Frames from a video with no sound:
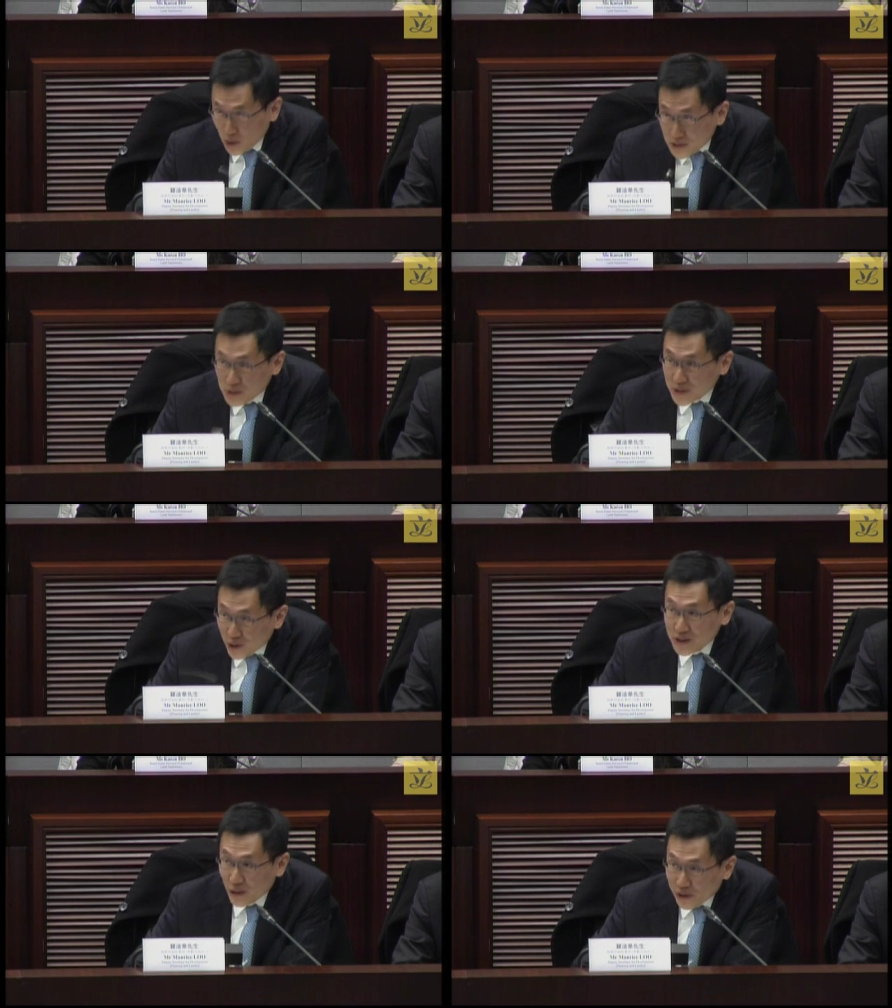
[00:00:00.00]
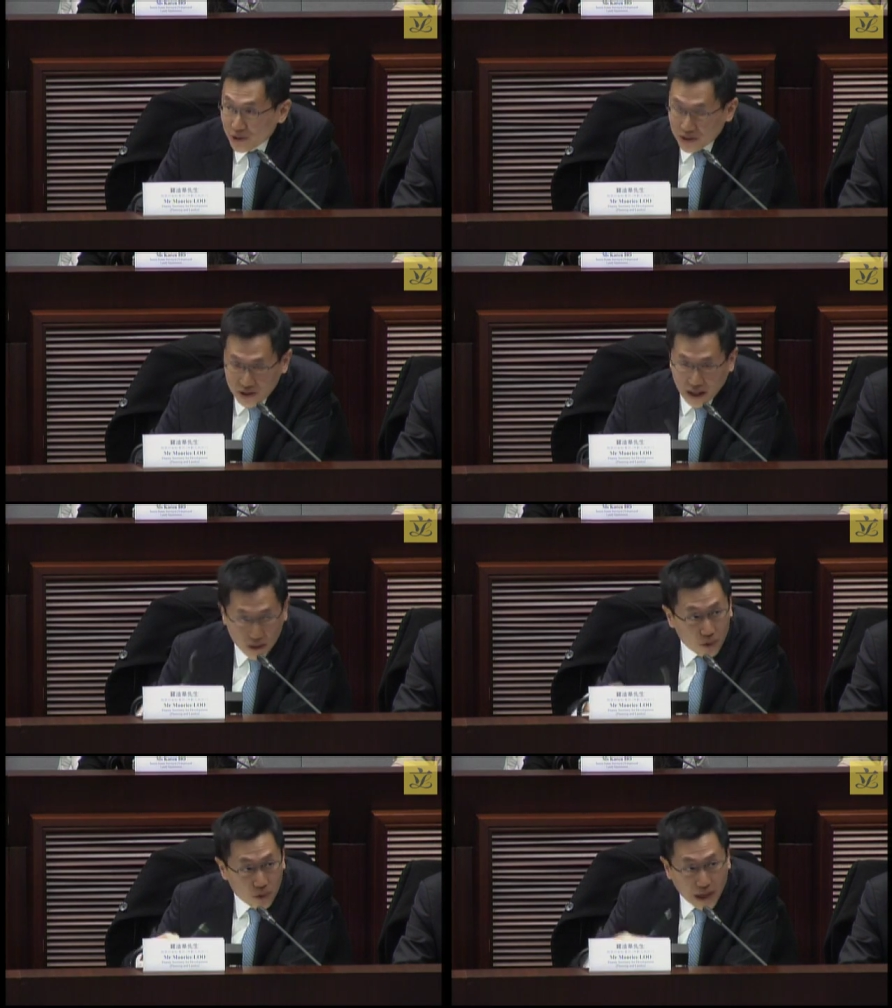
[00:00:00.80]
Let me start
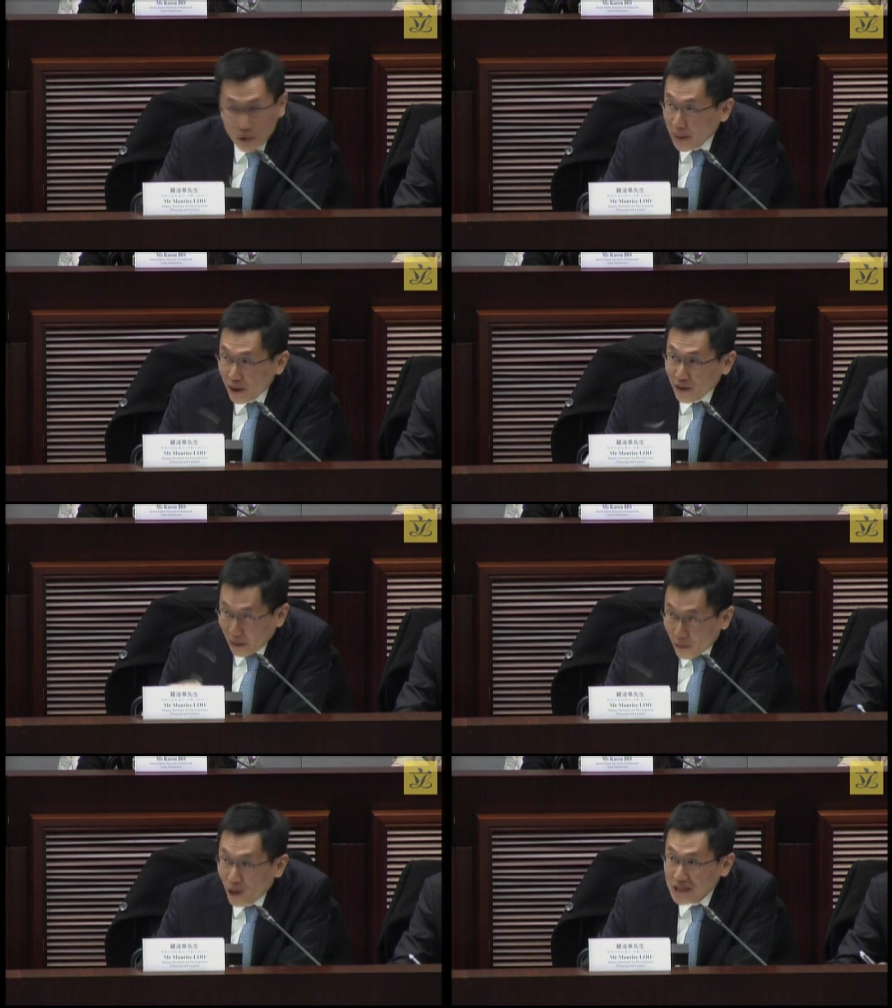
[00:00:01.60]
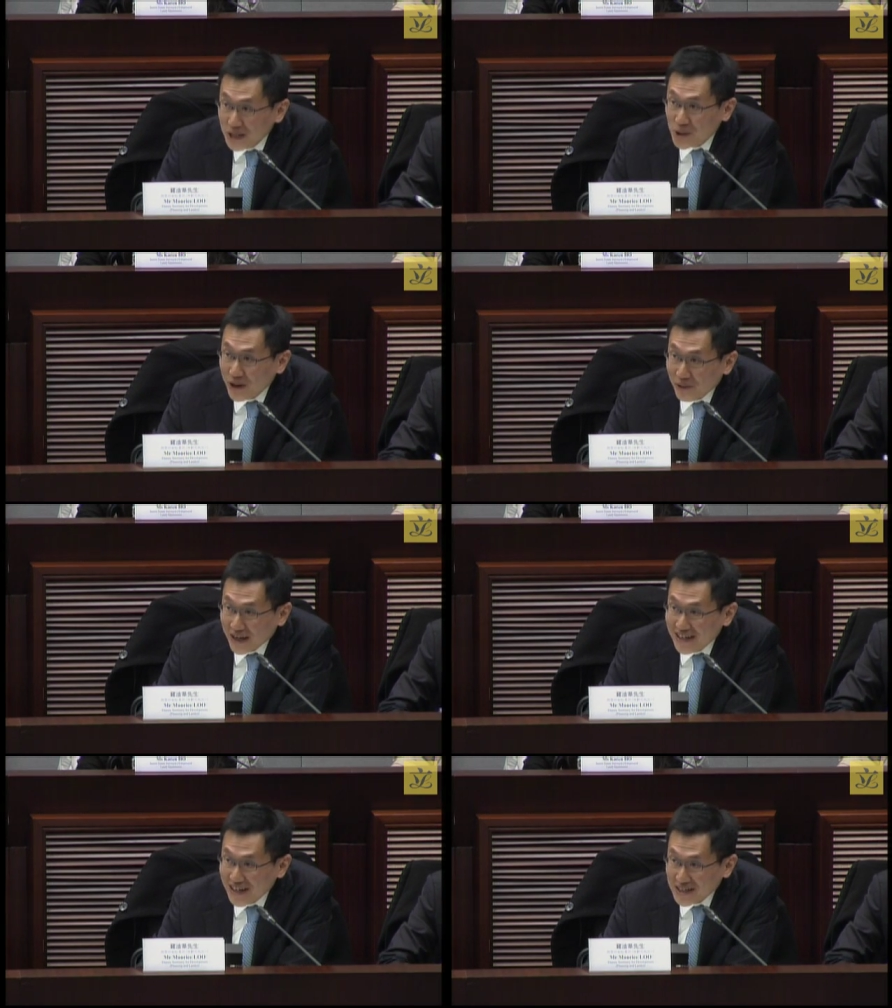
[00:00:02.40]
from the beginning.
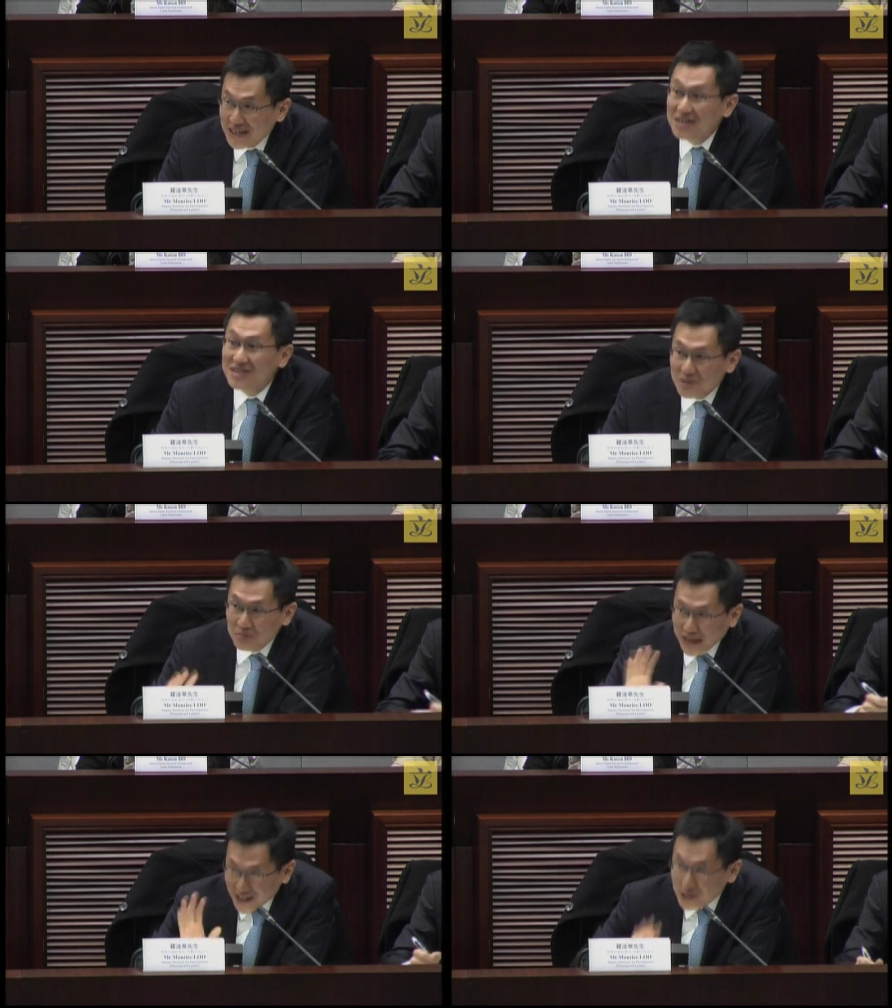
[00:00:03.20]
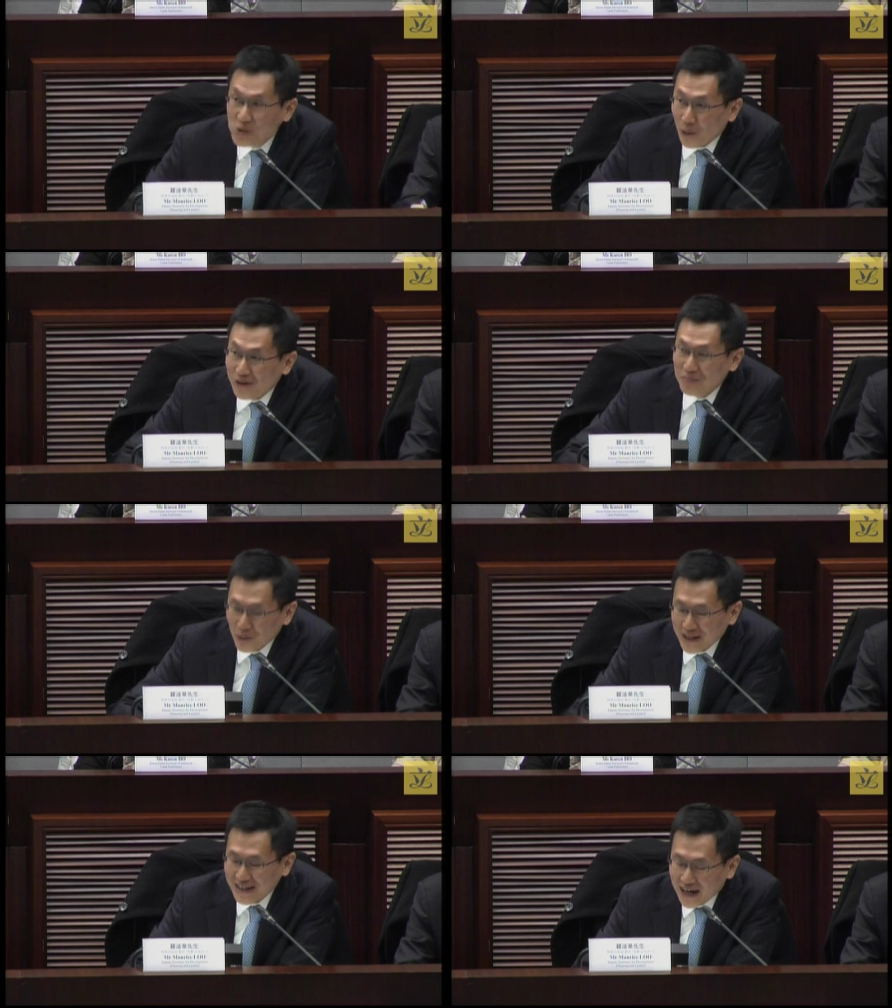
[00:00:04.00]
This is a very good opportunity for
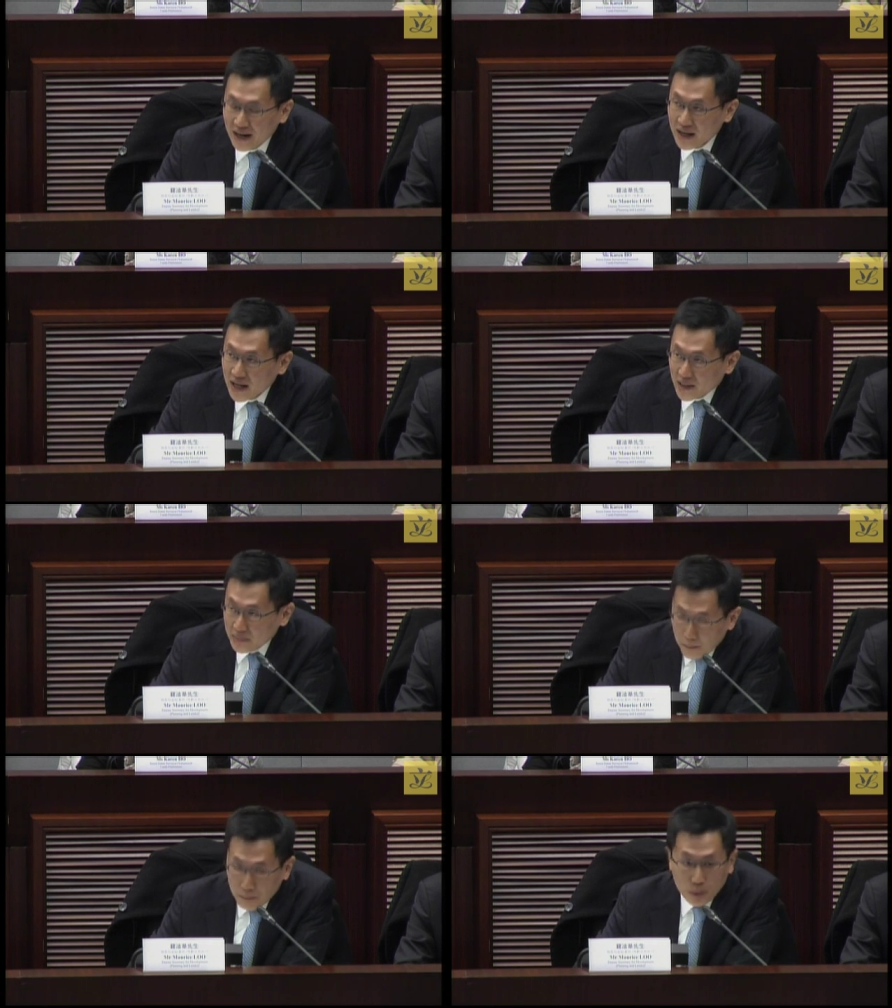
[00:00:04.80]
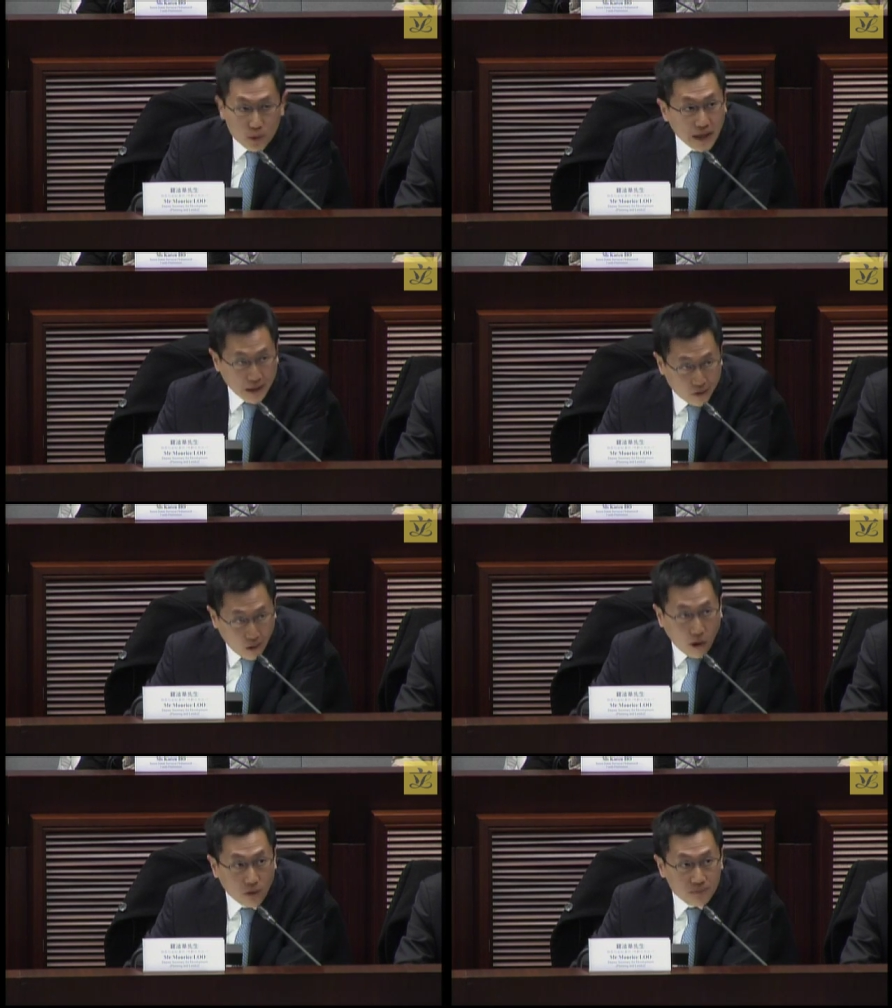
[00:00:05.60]
me to explain how
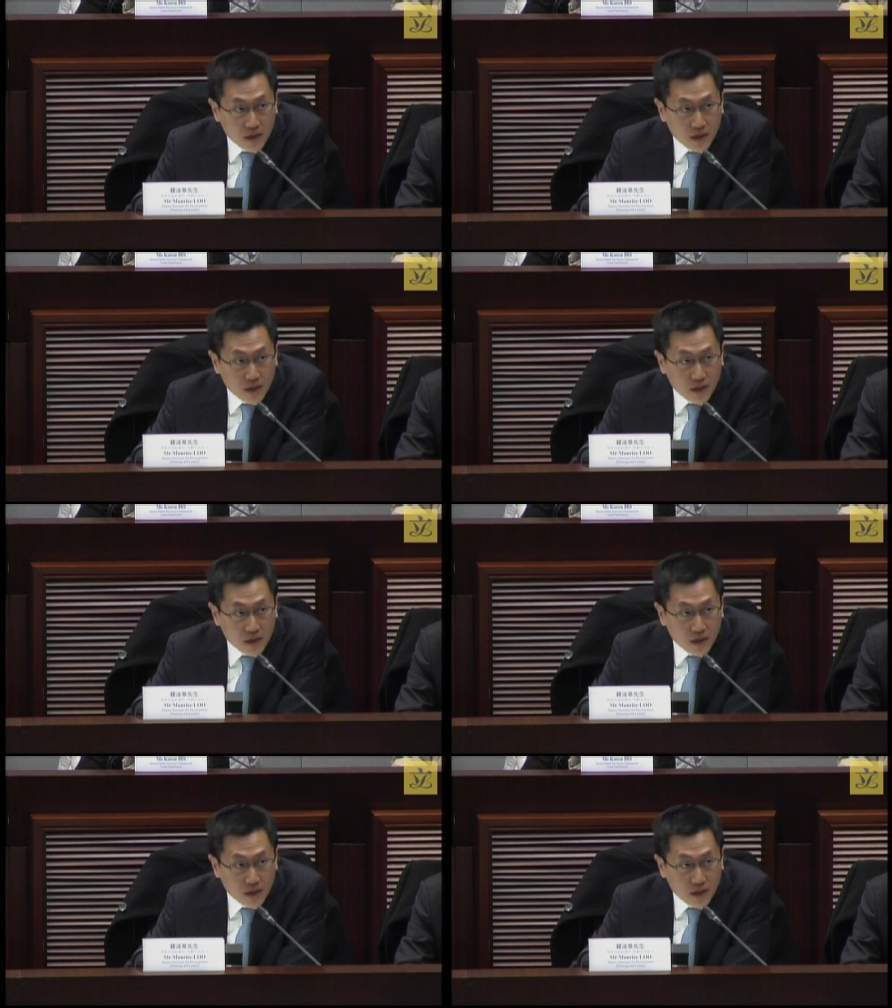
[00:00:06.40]
many